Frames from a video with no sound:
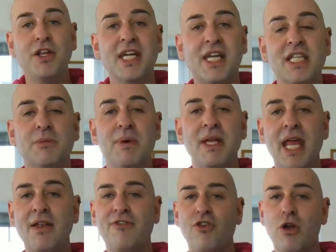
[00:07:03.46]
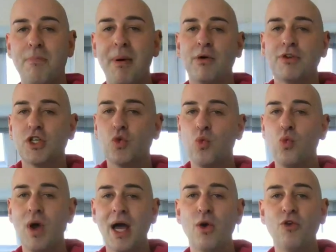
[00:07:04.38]
chicken's been in for about
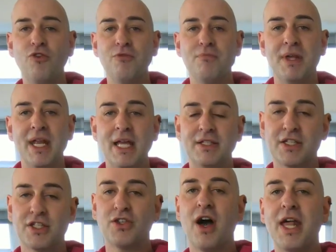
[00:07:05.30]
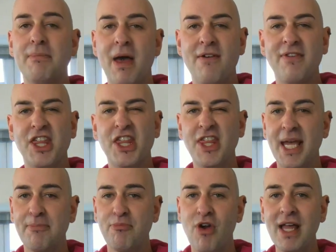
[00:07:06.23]
12 minutes because I had a bit of a
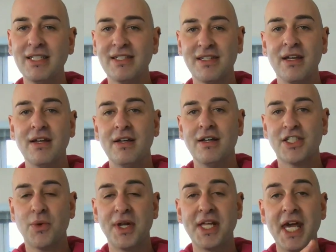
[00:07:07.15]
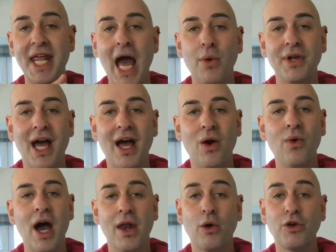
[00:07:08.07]
thick breast. So we're gonna get it out
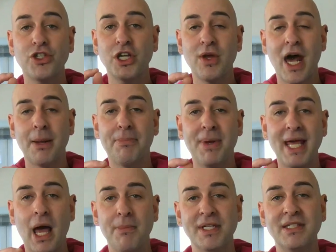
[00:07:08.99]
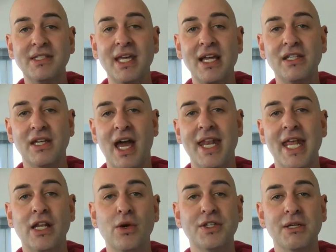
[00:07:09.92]
now and I'll show you how to plate up this dish, and
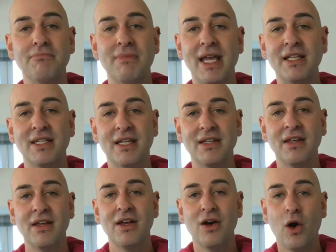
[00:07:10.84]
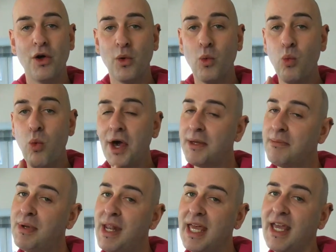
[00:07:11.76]
it looks amazing on a white
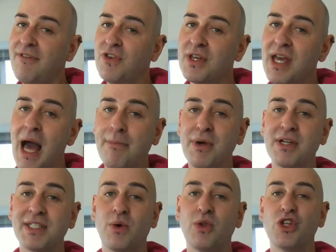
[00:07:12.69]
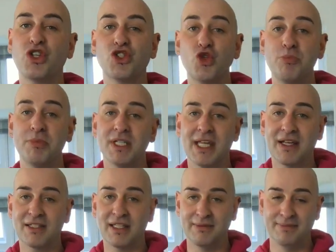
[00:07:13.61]
plate if you can, because it will look super
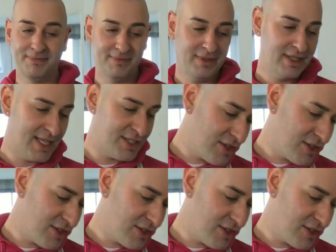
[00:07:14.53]
sexy. Let's